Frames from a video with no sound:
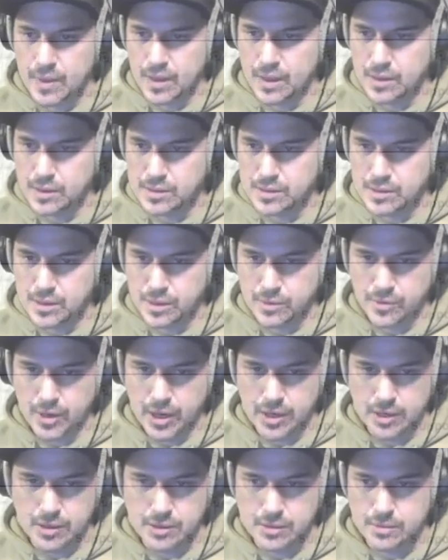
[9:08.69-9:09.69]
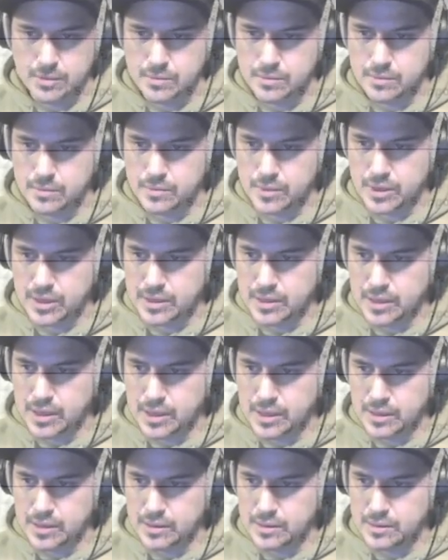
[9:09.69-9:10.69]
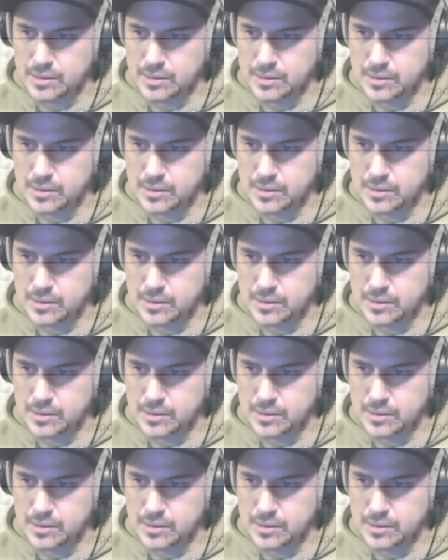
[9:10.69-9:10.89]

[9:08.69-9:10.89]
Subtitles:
you can start writing right there.